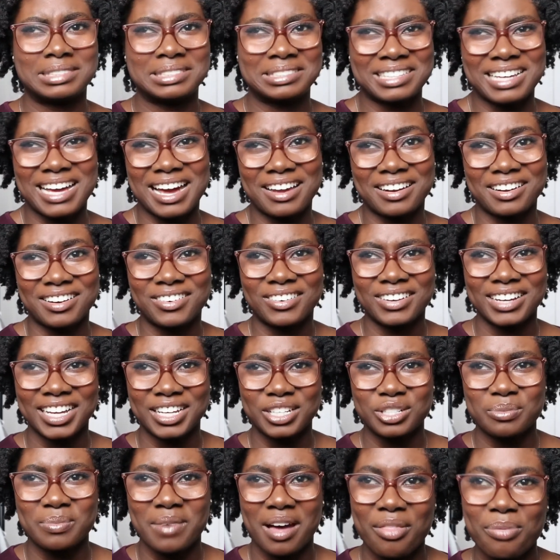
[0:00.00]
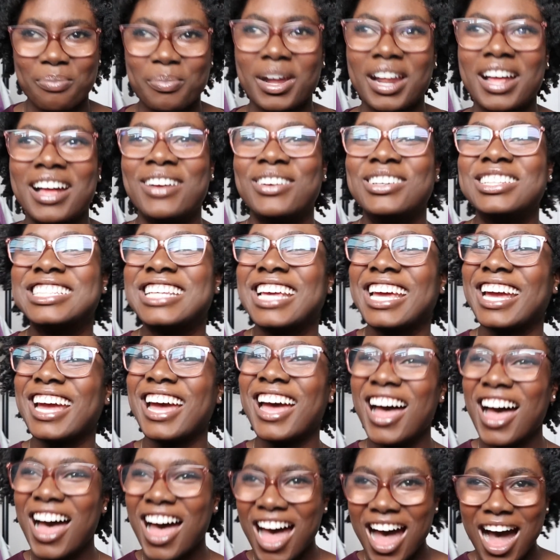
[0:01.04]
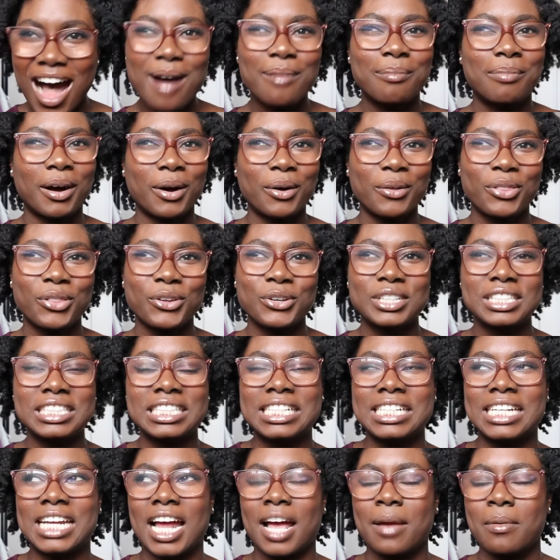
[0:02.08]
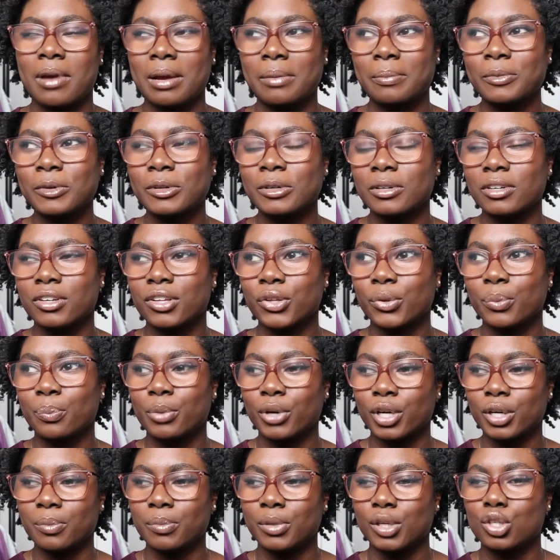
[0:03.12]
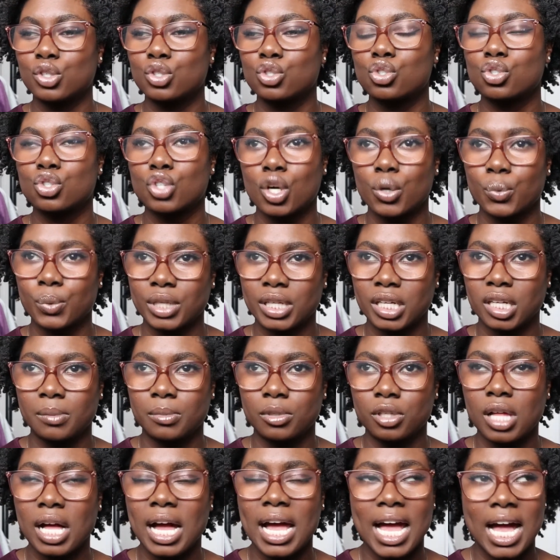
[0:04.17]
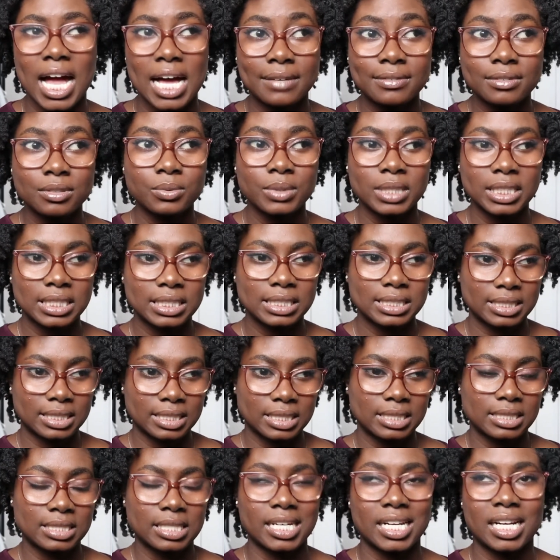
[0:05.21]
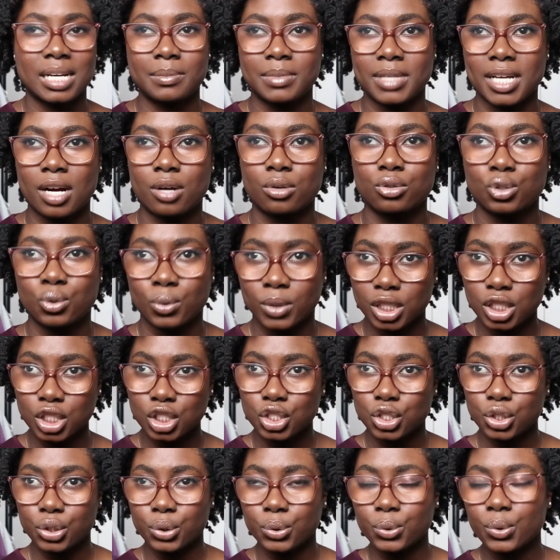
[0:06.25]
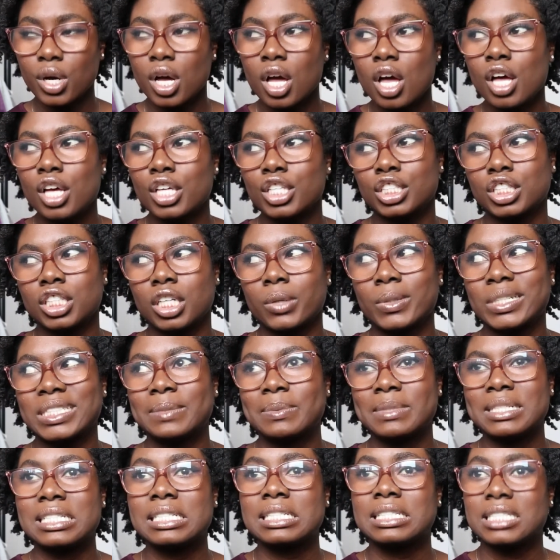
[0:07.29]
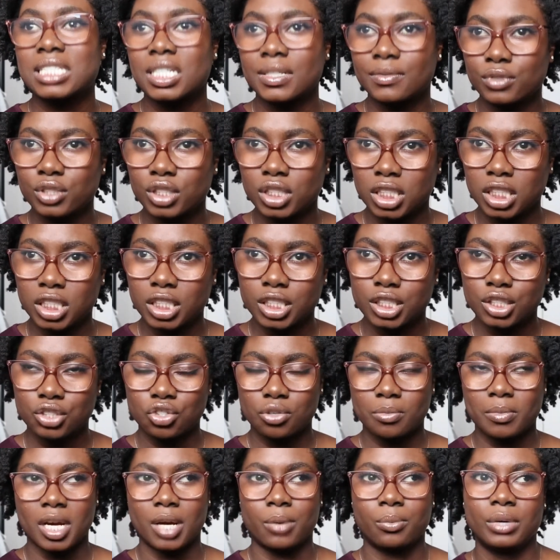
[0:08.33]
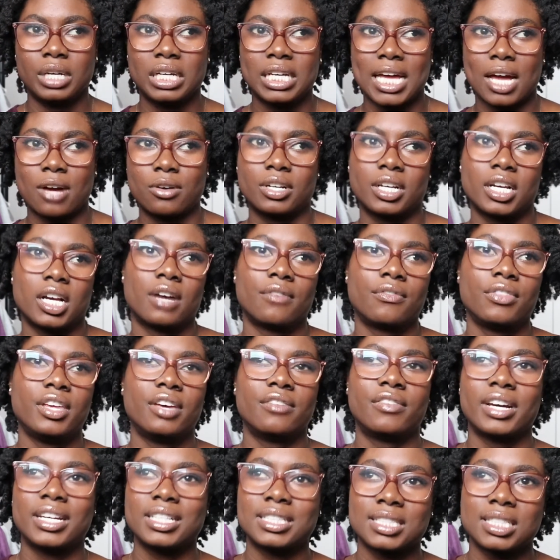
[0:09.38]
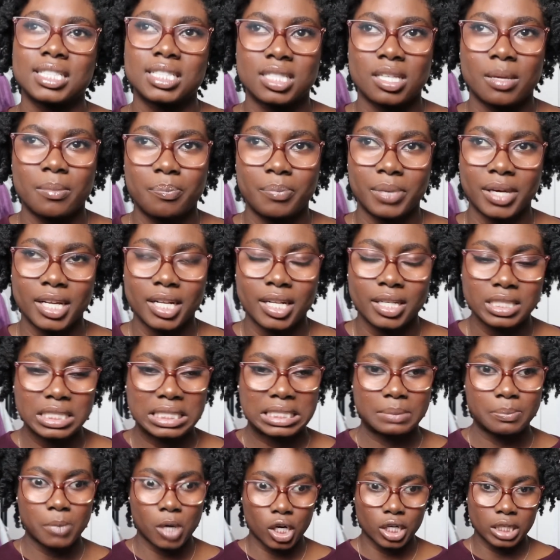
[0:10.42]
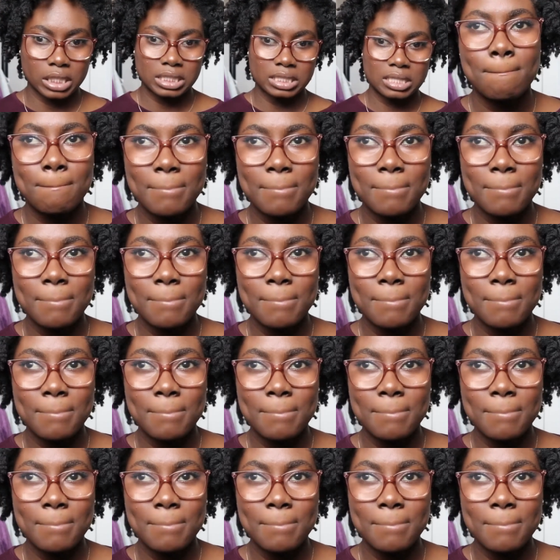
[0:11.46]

I don't know, I can't do math, but I was like about 13. I remember the book being so relatable. I haven't read it since, and I'm now 22, so it's been several years, so my recounting of the events is a bit sparse.